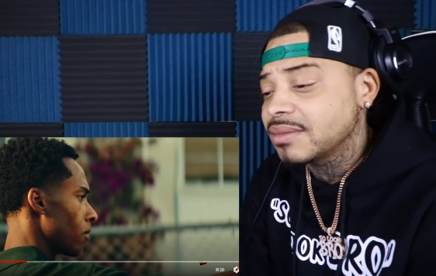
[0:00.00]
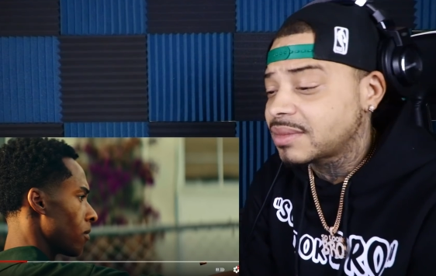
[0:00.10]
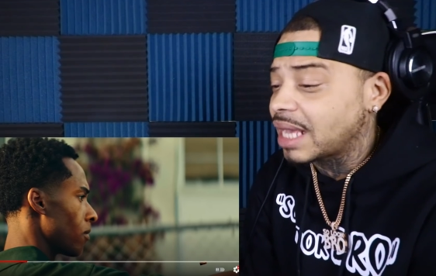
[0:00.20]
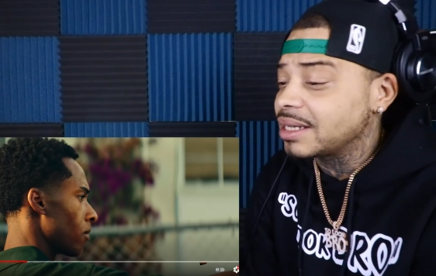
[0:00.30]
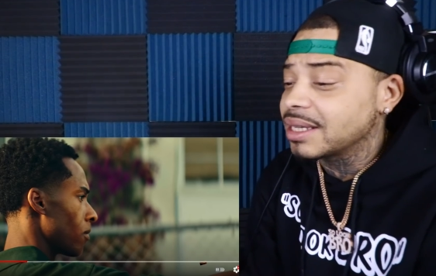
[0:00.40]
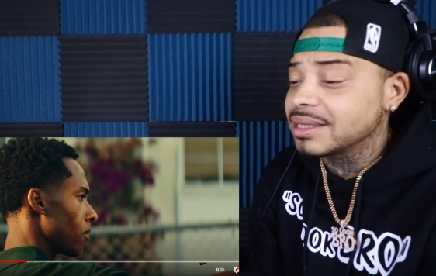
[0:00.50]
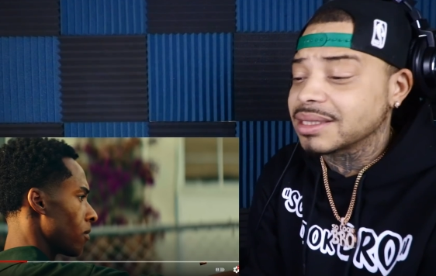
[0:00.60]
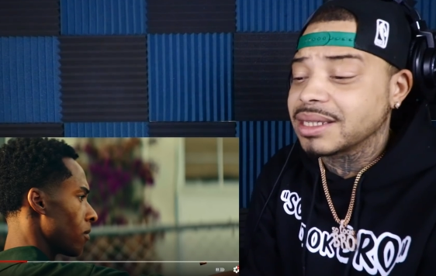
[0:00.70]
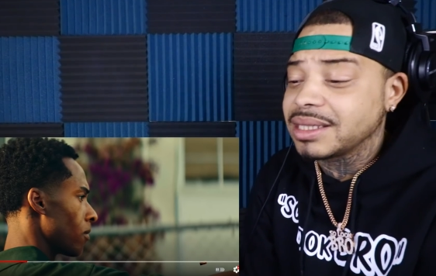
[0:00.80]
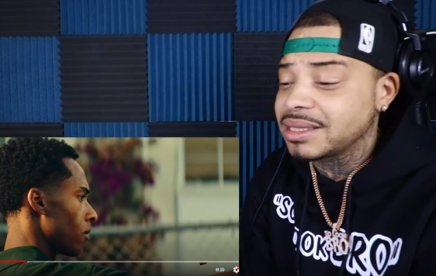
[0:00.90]
Speaker 1: That nigga's
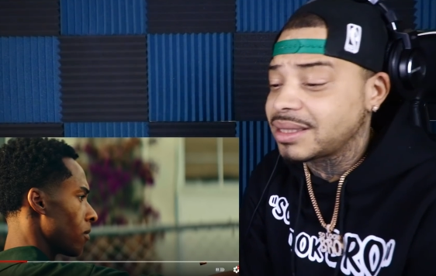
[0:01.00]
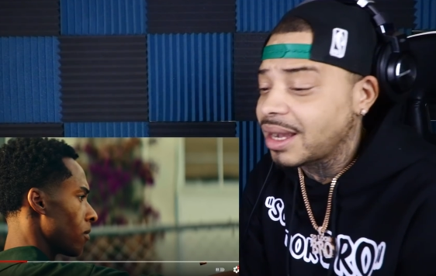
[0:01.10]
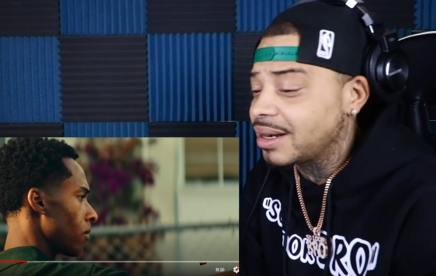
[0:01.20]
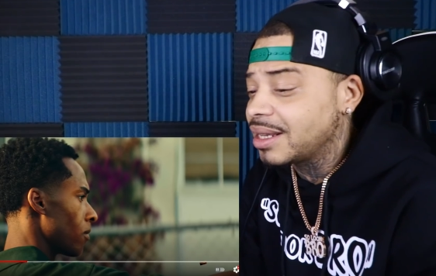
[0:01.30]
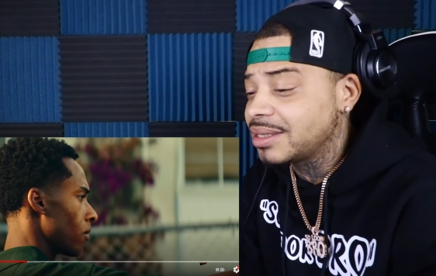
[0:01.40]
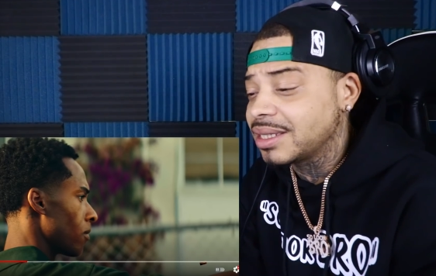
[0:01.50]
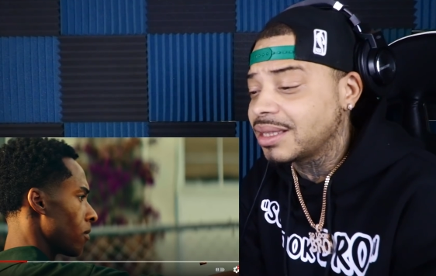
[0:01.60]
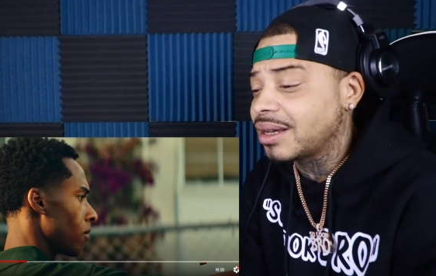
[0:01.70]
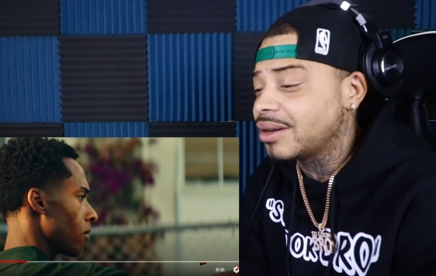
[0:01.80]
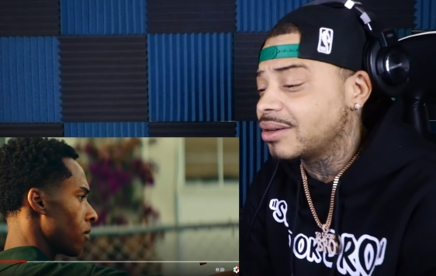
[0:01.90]
at least 30. They
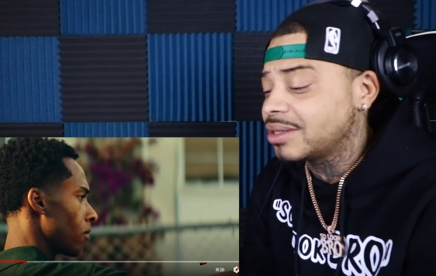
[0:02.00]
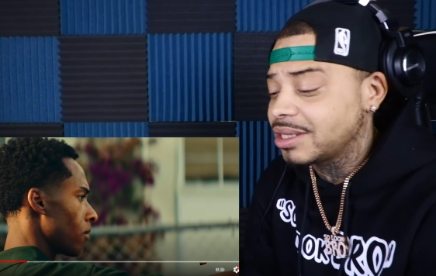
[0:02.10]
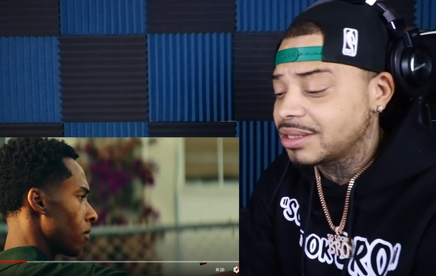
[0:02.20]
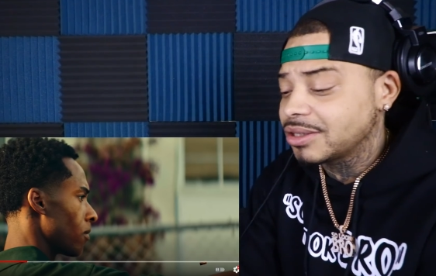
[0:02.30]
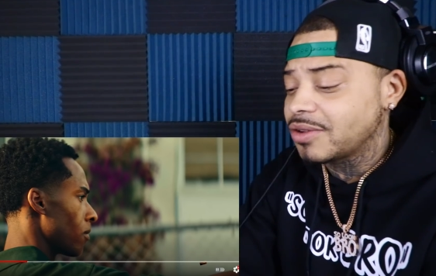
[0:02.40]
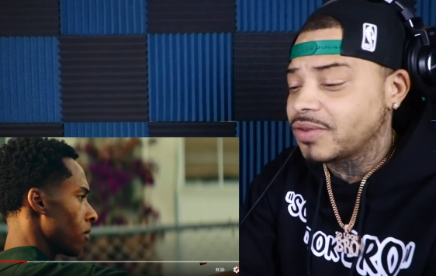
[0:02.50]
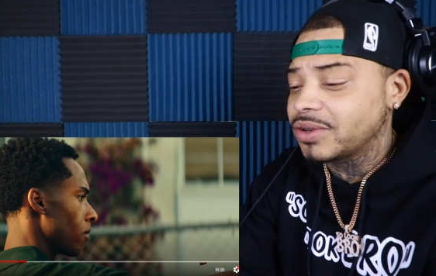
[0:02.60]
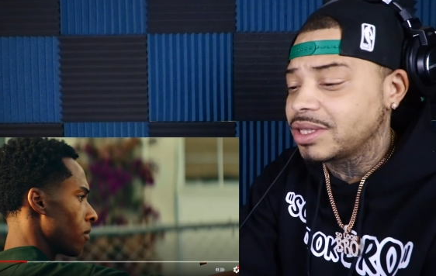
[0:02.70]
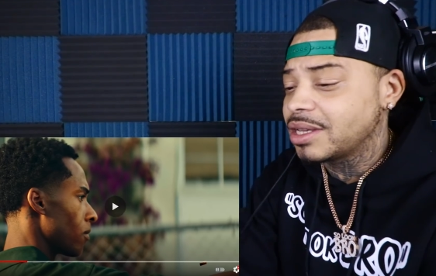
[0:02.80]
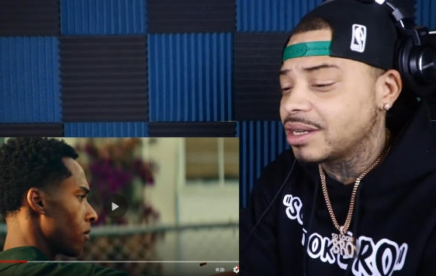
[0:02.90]
said the old head took her on
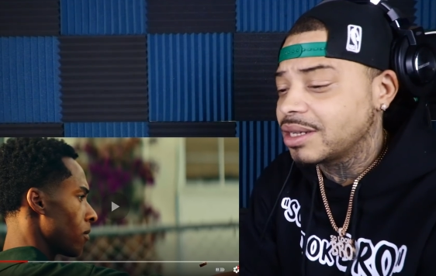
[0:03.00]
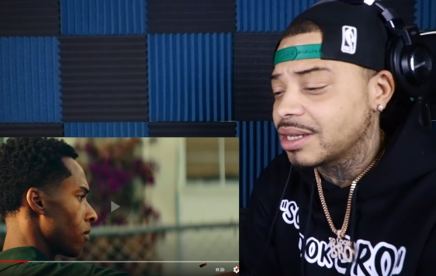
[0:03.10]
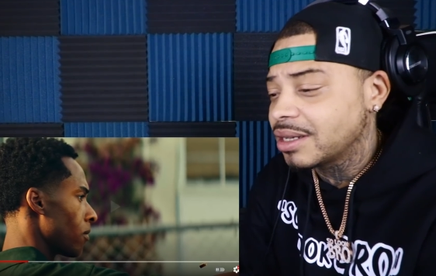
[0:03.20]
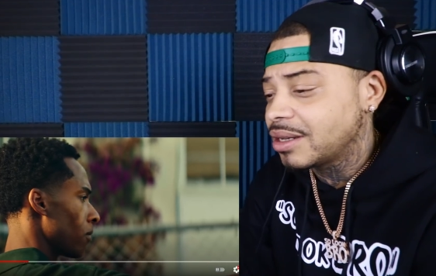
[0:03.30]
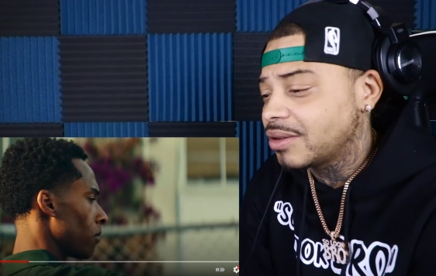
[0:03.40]
the young Go to jail,